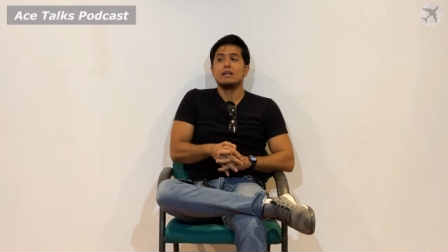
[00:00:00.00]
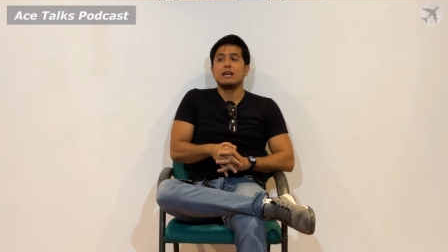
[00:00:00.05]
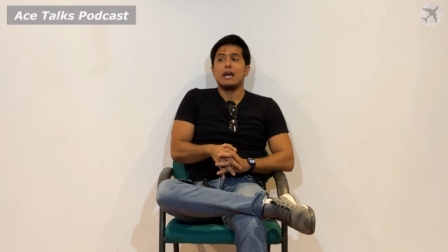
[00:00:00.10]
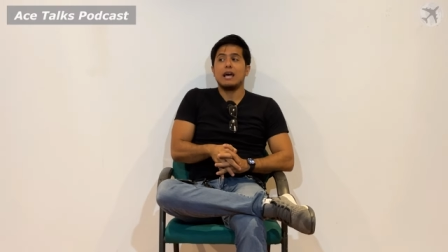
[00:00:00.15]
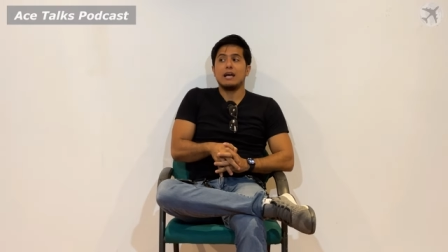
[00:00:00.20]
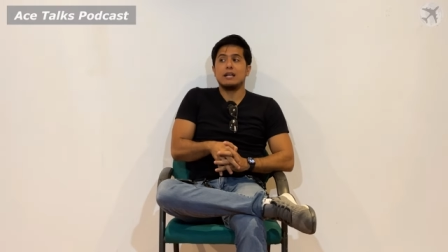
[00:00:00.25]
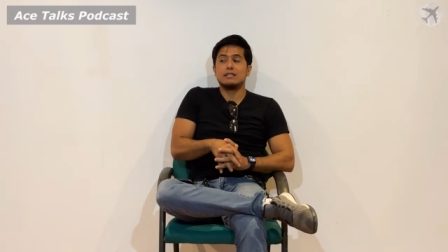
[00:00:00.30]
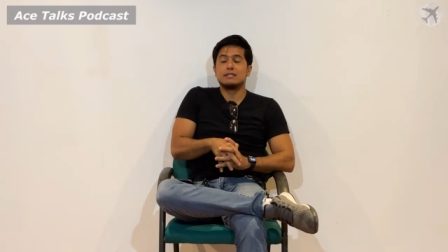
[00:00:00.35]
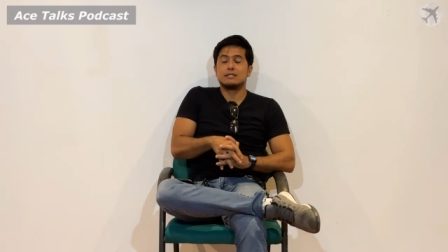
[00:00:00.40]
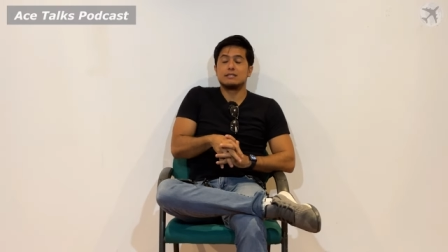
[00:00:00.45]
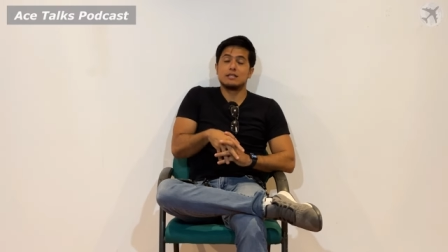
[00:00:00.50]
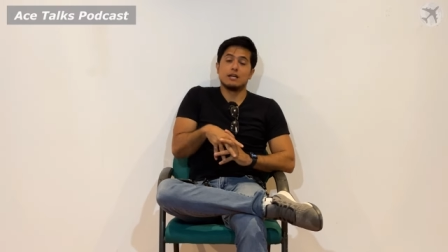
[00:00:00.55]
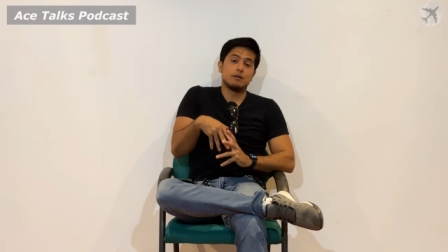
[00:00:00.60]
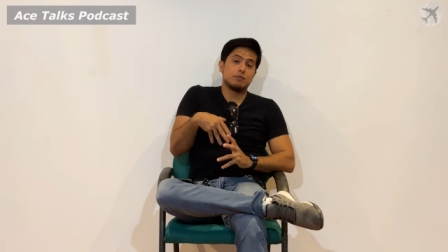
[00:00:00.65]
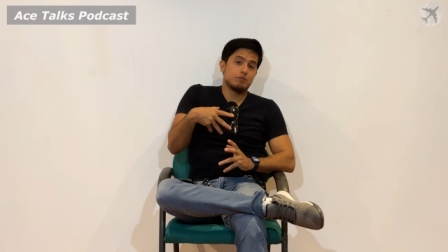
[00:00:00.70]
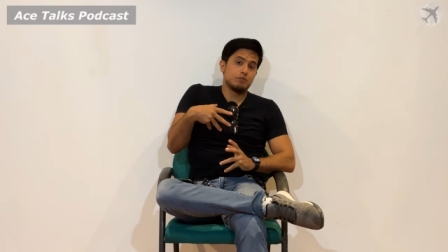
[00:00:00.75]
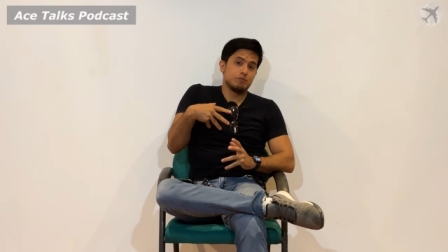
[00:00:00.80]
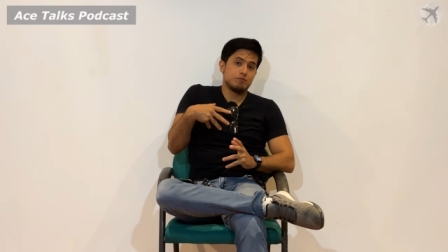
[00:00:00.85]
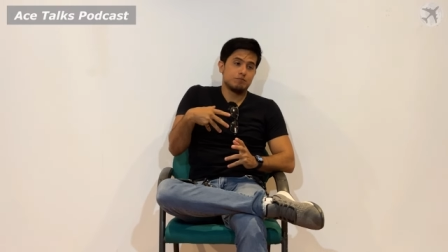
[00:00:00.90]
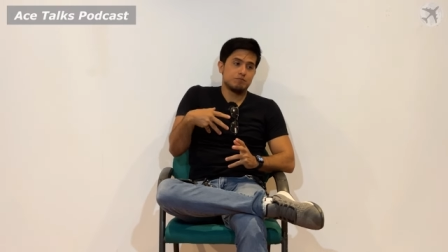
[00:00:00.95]
and
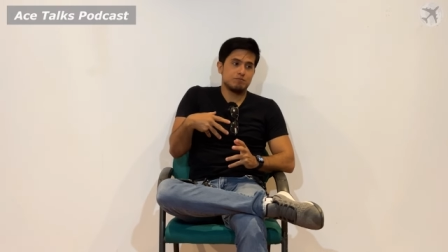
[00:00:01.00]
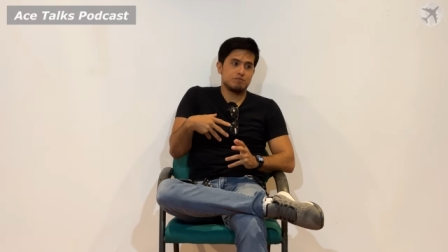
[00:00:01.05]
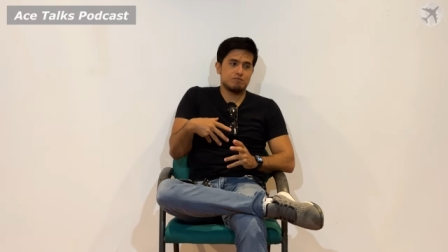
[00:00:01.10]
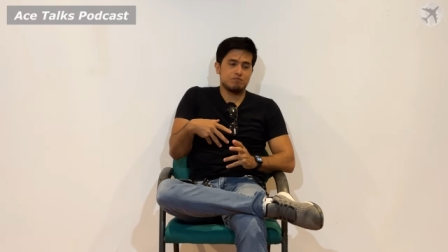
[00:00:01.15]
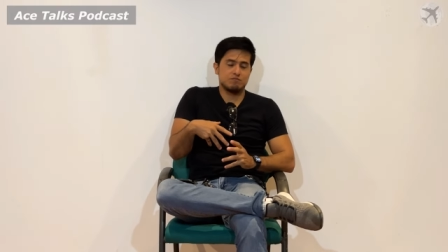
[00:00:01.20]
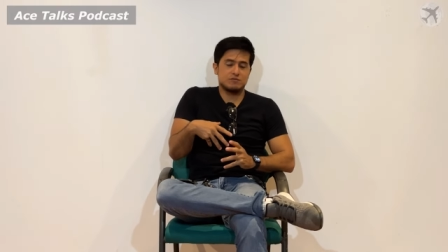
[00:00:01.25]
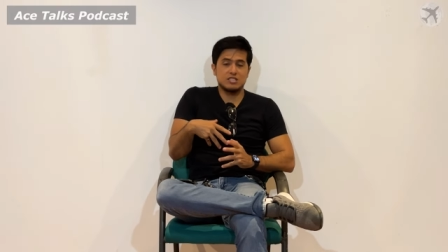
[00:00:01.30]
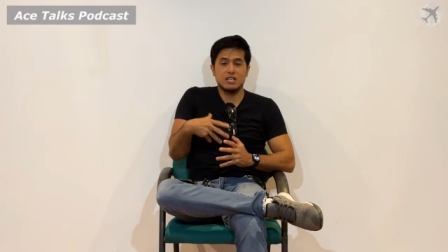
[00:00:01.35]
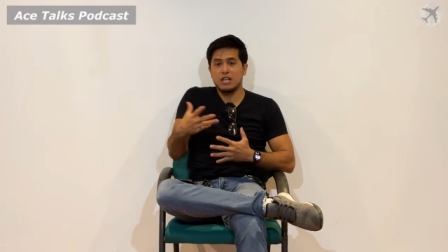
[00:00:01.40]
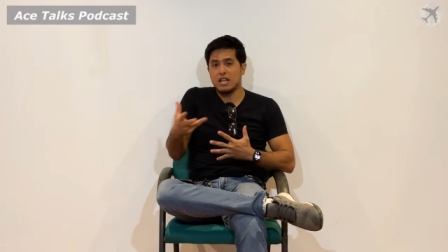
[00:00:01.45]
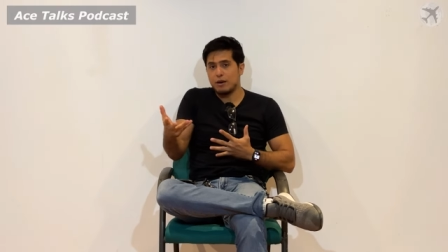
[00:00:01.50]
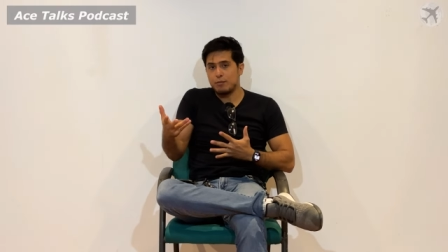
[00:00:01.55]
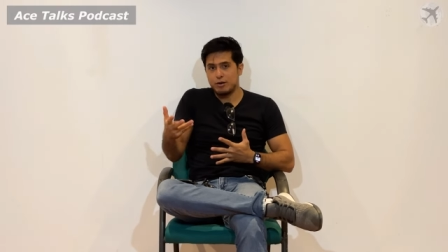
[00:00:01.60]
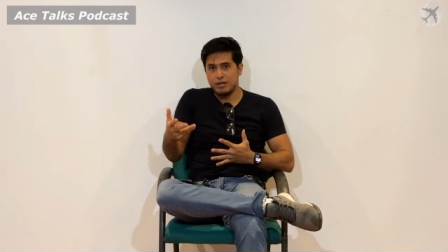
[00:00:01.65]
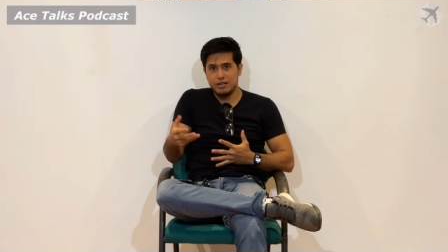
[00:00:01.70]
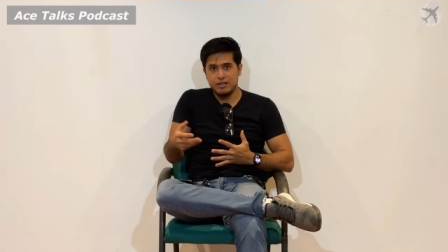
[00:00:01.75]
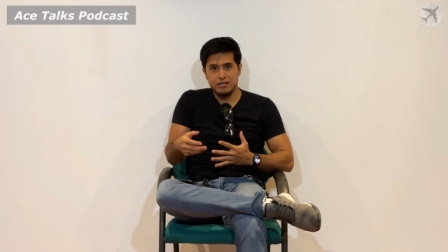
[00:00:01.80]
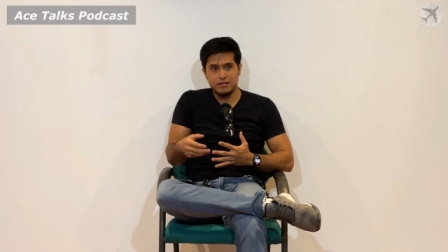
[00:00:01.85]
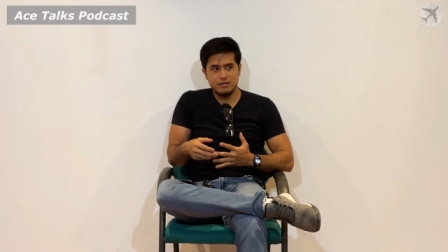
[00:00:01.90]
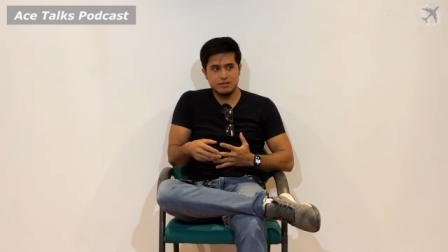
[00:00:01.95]
some
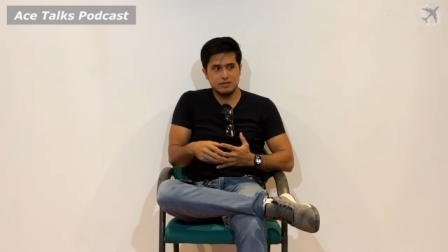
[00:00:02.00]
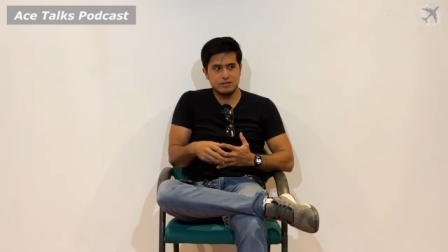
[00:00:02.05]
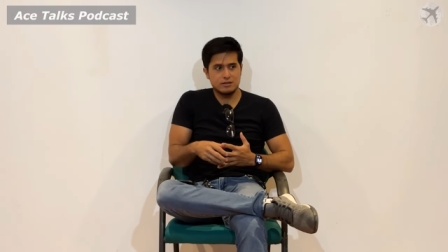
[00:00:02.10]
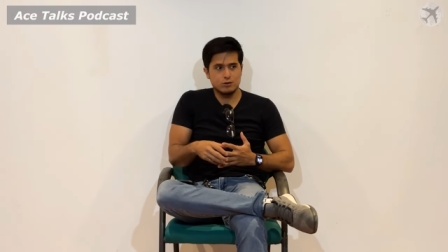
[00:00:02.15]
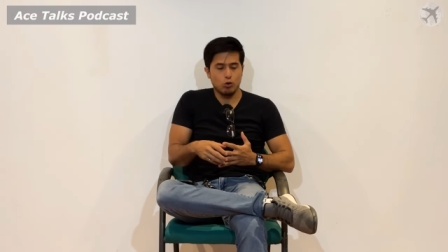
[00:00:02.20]
celebrities